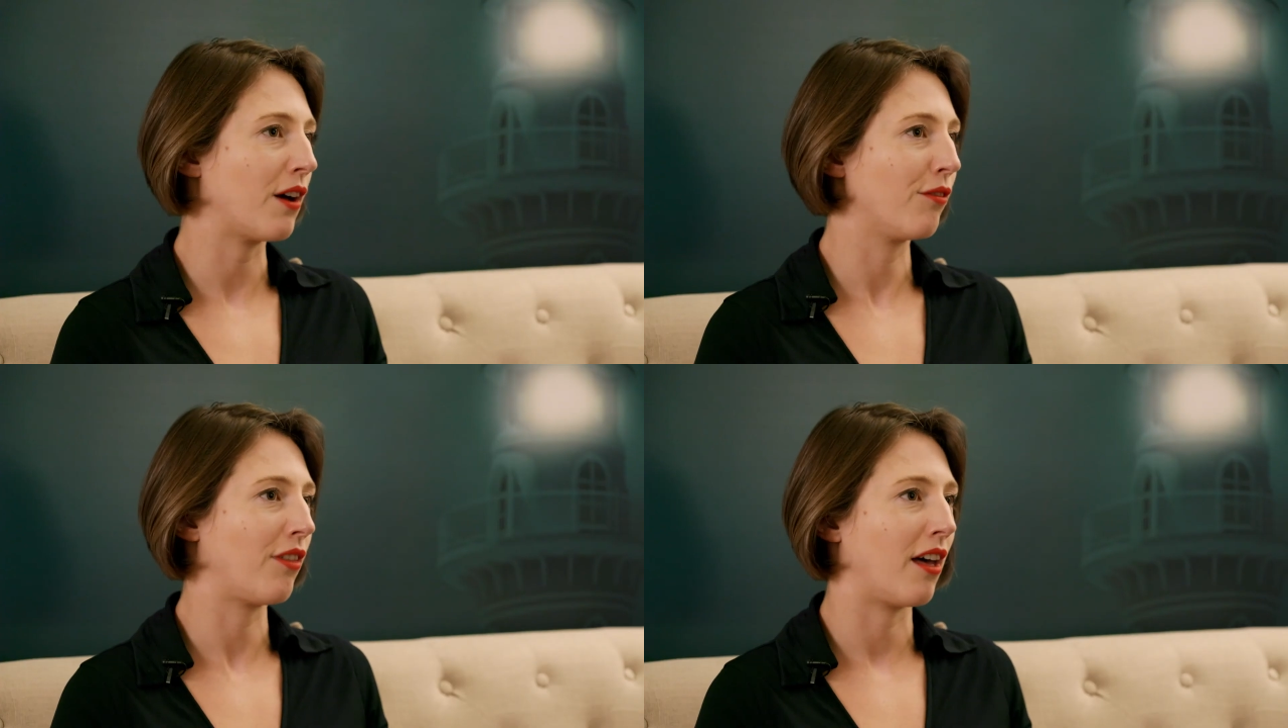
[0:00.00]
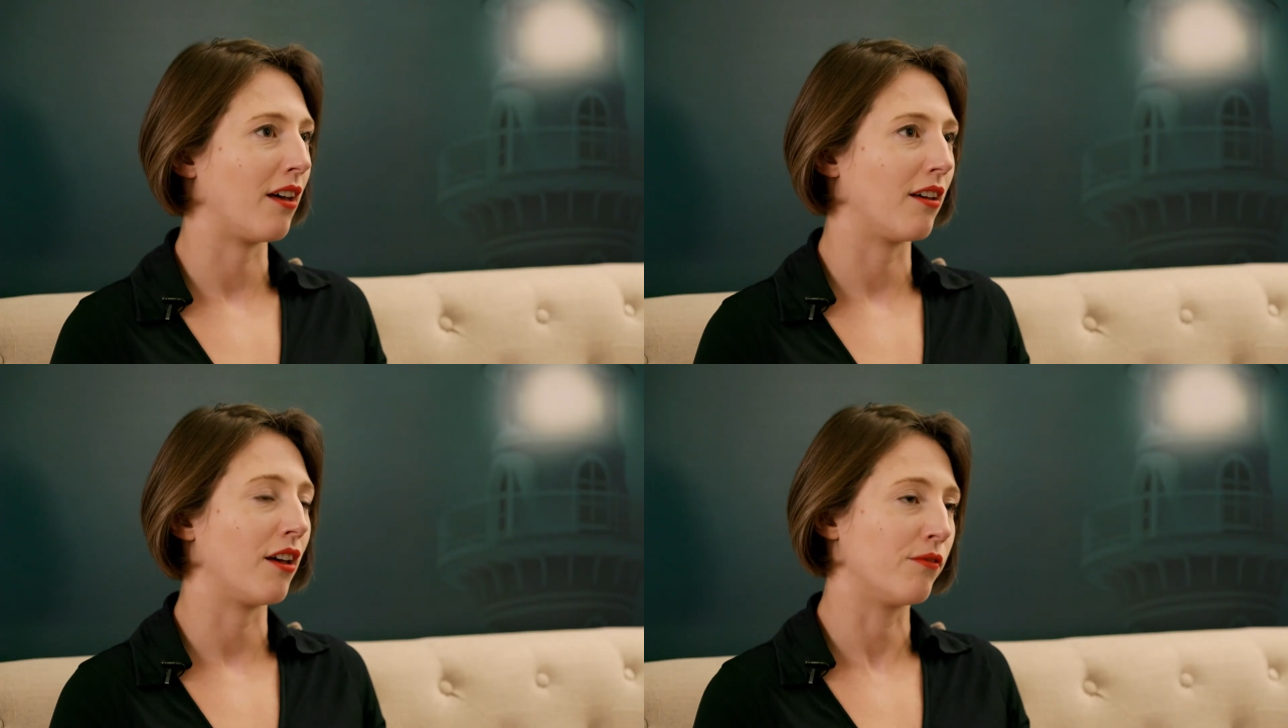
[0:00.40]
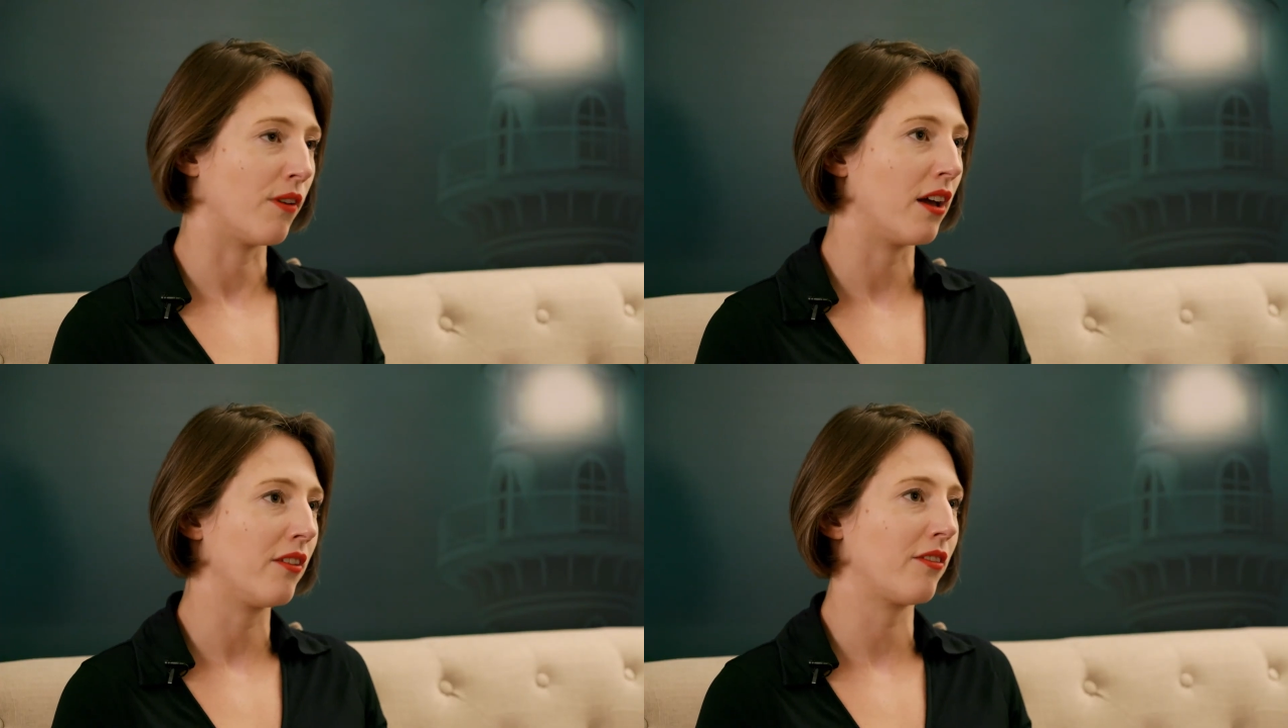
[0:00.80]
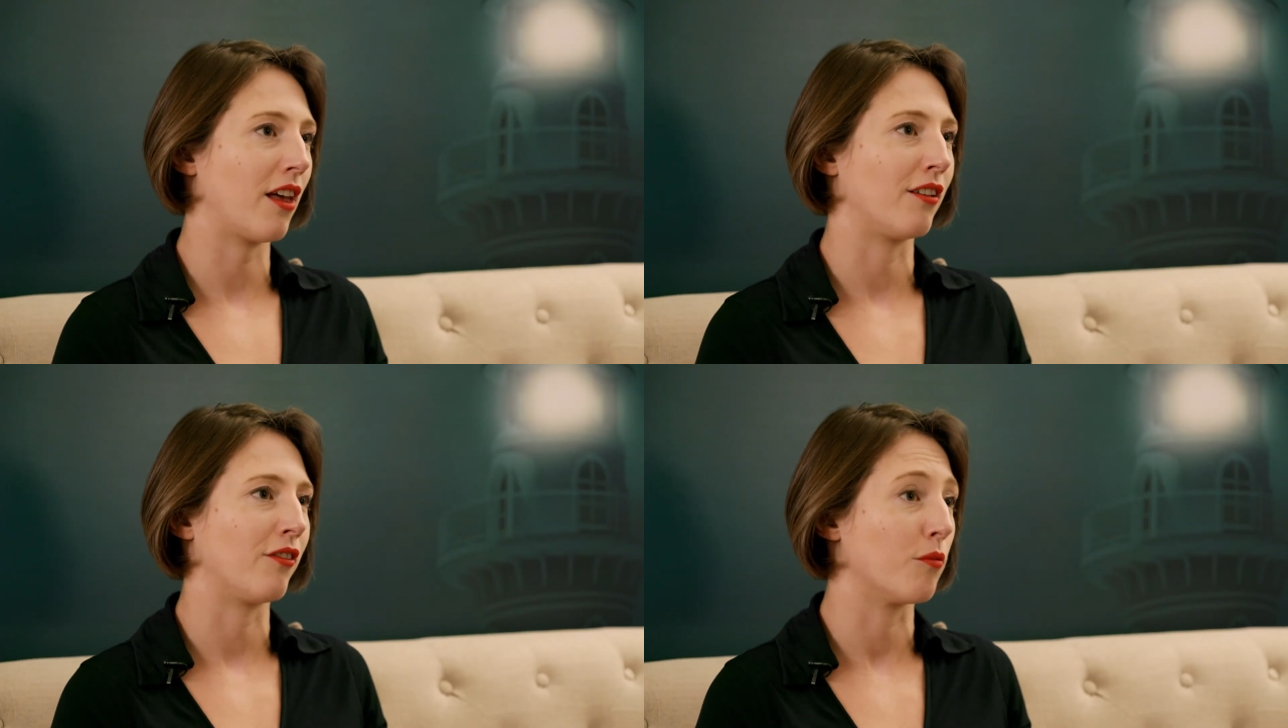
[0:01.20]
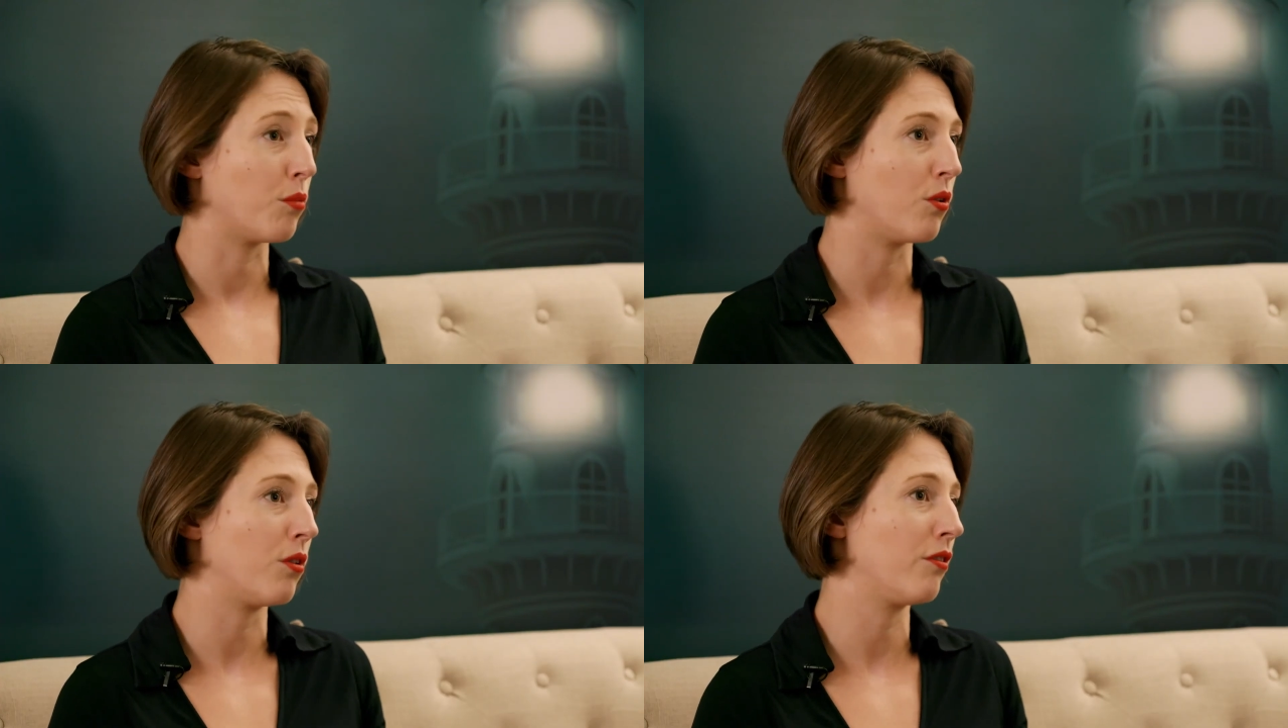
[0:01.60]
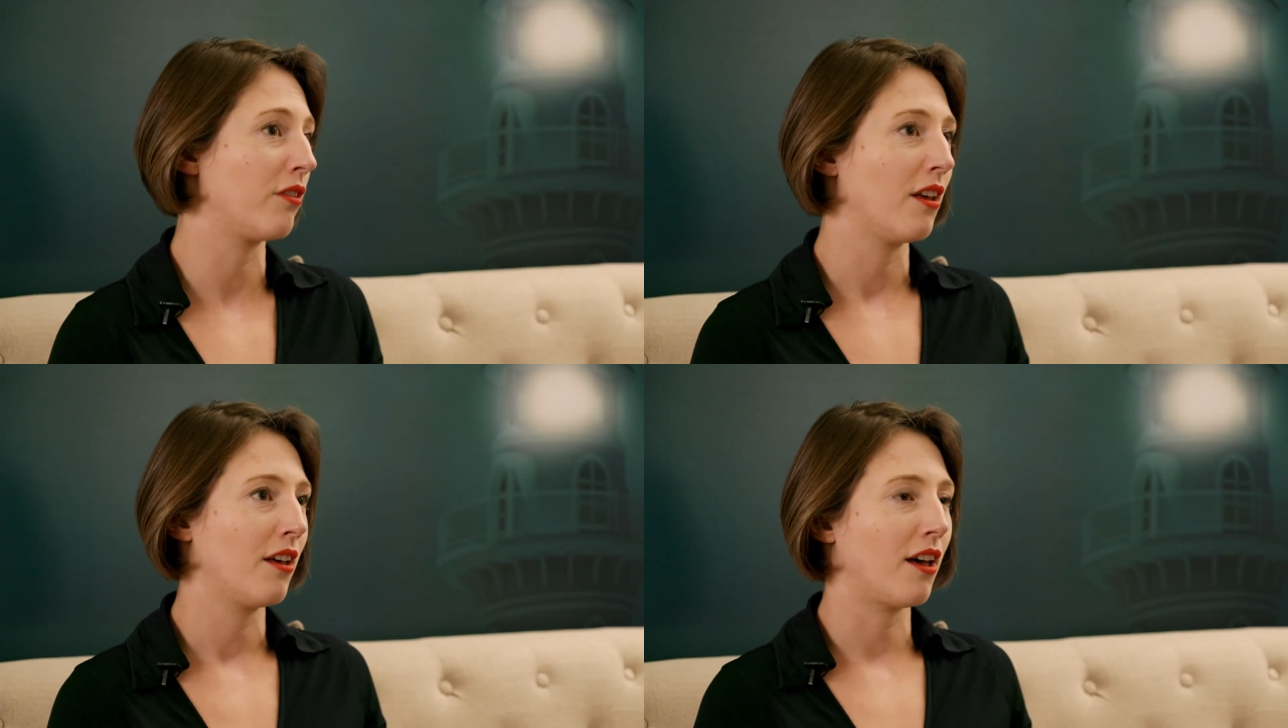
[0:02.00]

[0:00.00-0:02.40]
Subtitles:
found their advice and support